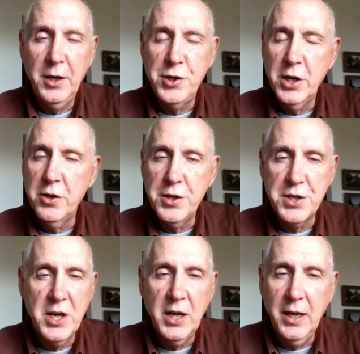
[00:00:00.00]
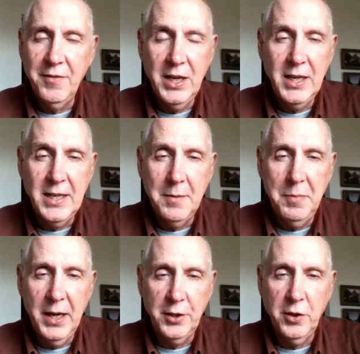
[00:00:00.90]
Gender does not have any
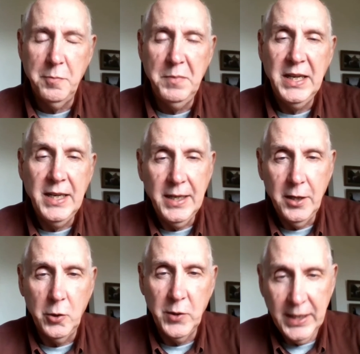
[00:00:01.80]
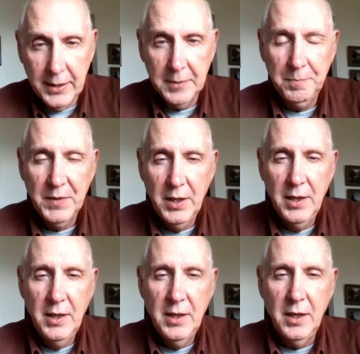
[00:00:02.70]
impact on meaning in Greek
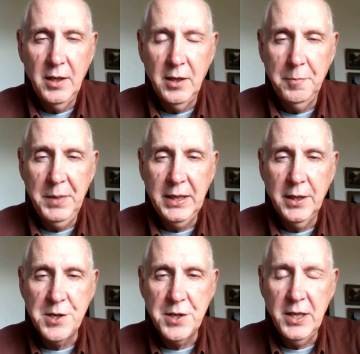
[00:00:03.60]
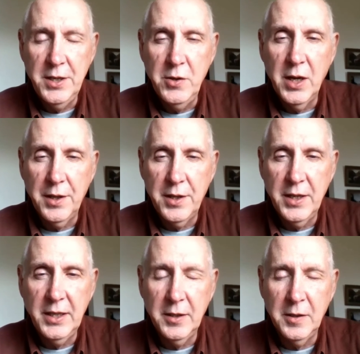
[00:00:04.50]
because they do not
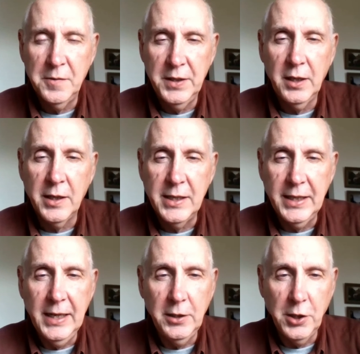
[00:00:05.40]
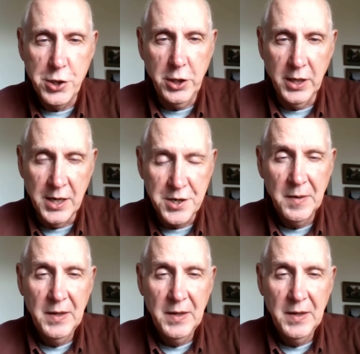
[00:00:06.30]
think of it like English does.